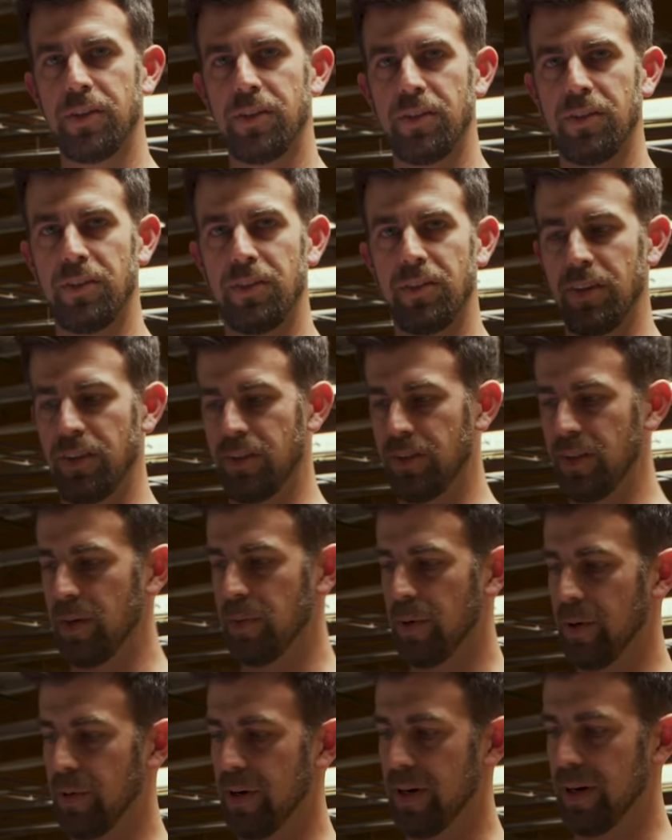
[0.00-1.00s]
This is the
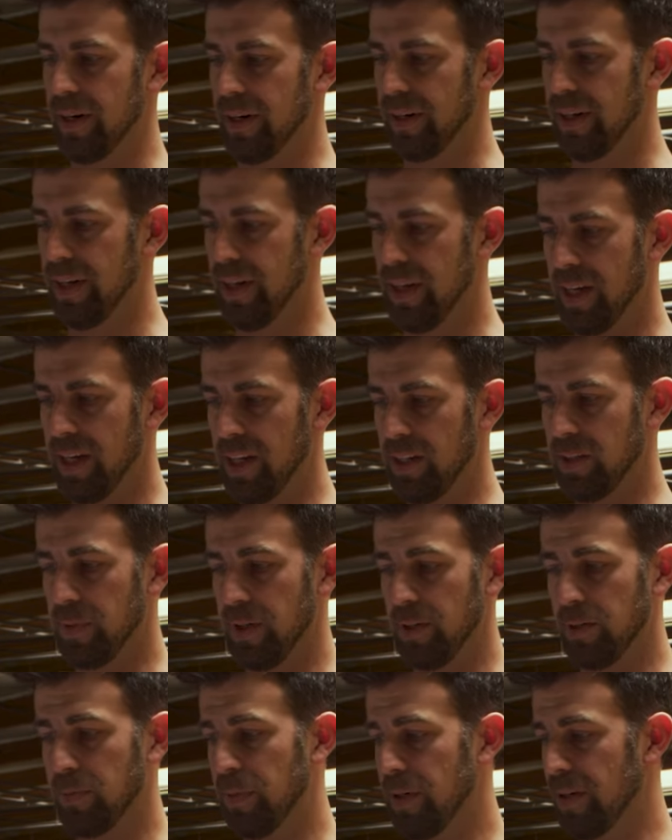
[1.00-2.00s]
zebra one. It is
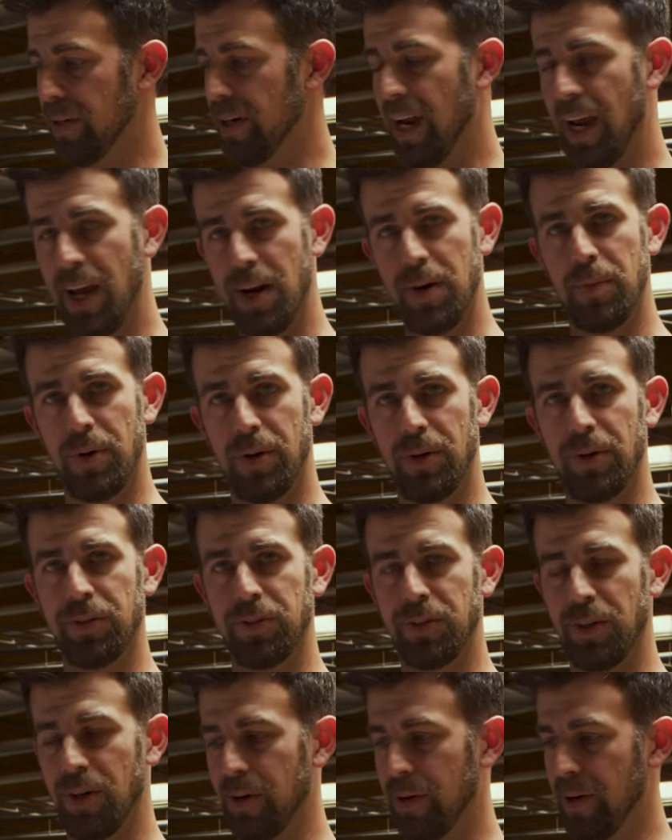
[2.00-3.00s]
my spirit animal,
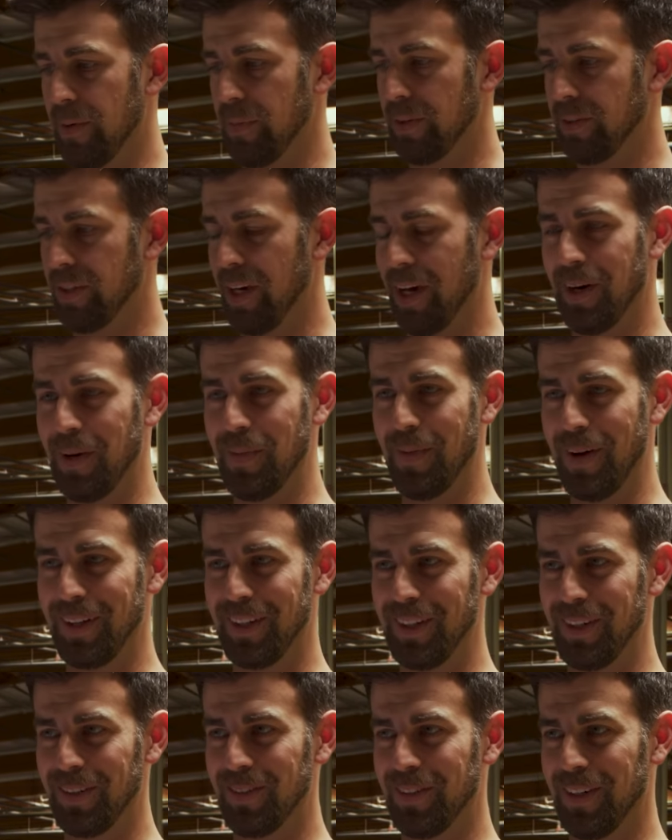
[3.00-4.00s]
so I'm excited about
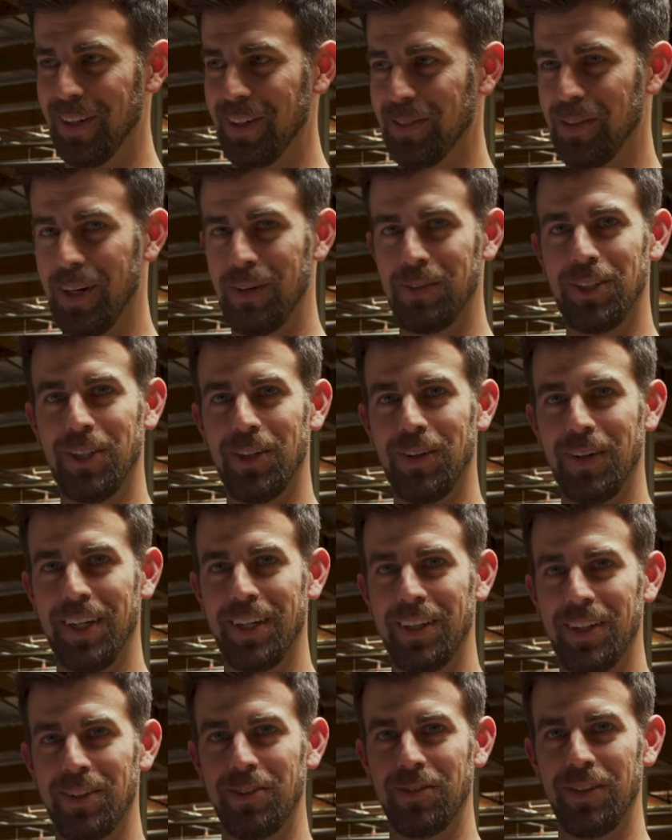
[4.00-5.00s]
this one. So I'm showing it
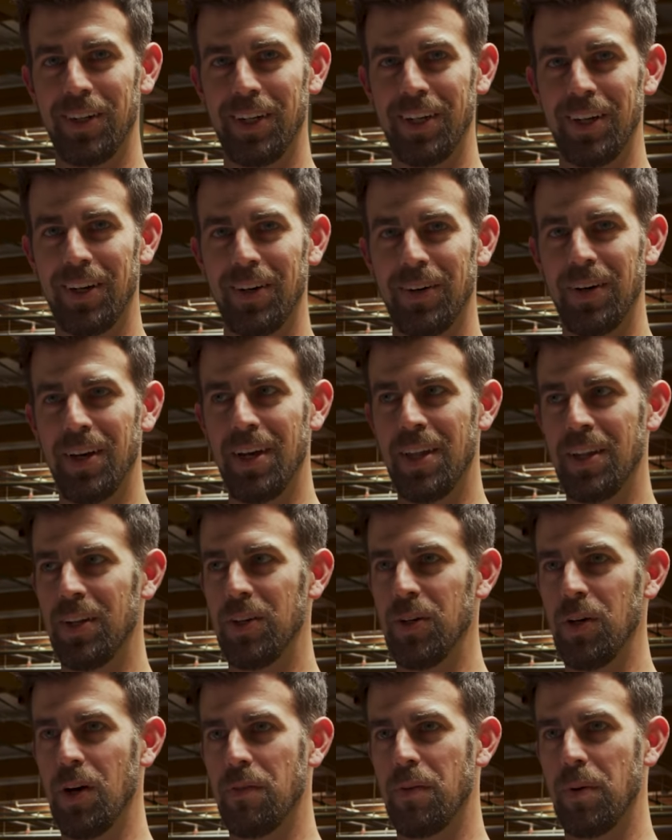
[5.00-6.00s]
in this video. They
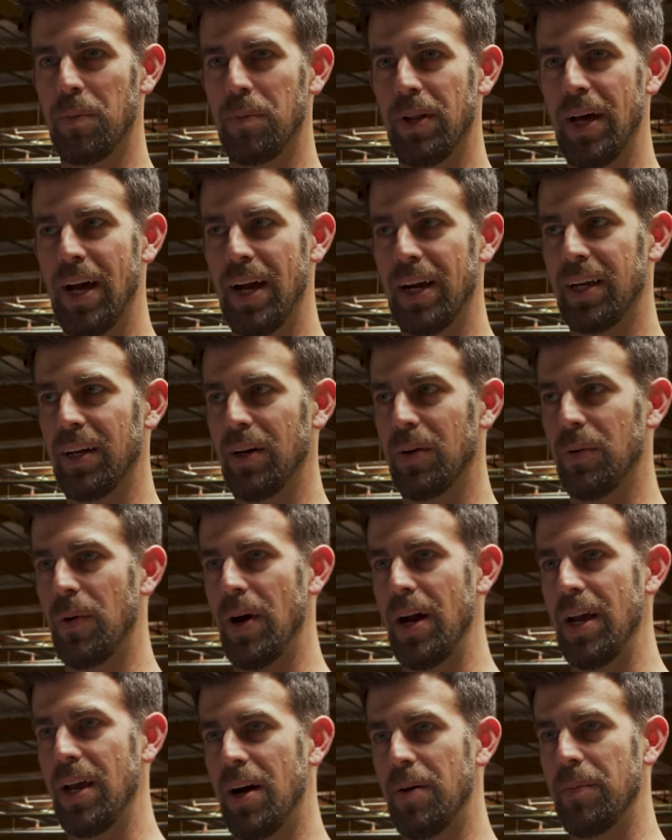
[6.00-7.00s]
do have a black and a
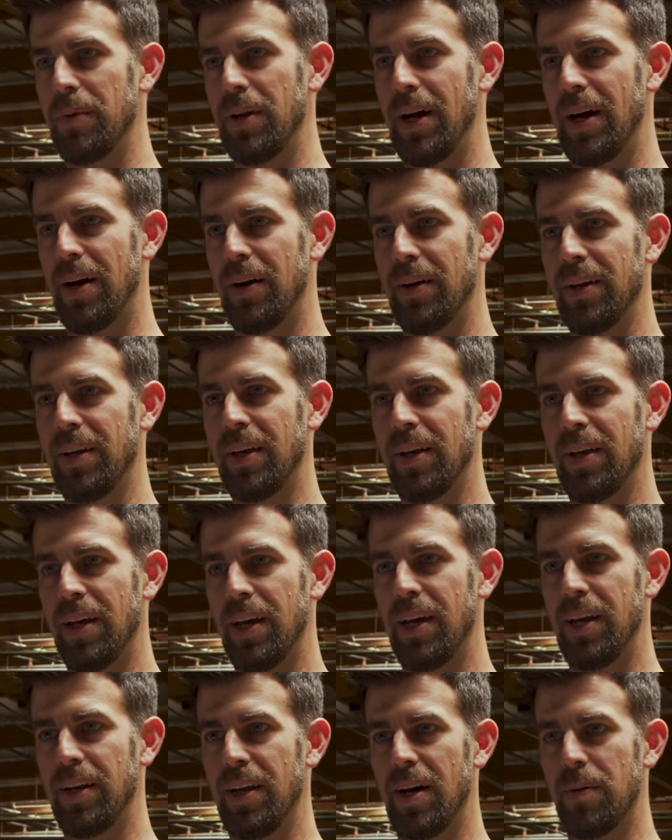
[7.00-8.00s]
white helmet out,
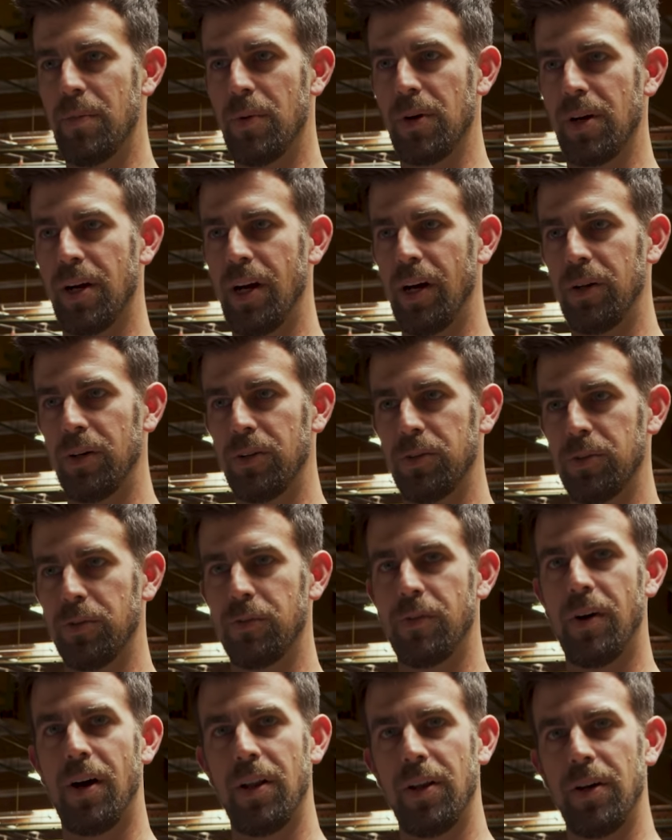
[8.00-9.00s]
and more colors will
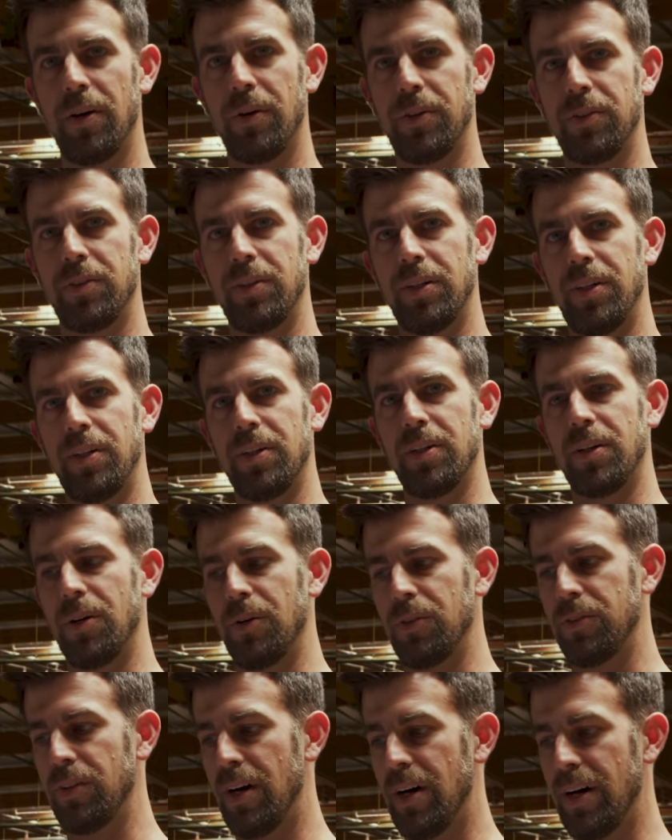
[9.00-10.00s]
follow as the year
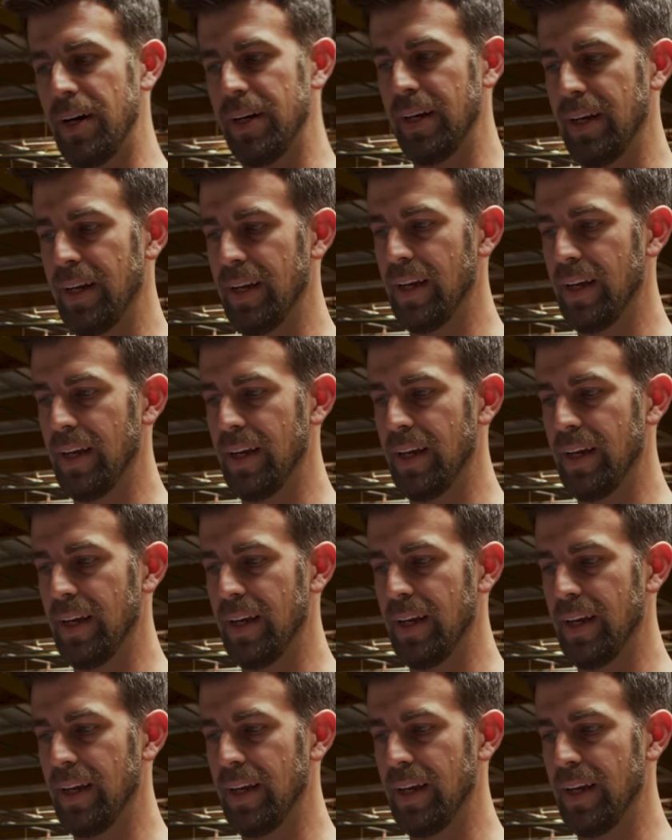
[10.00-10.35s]
goes on.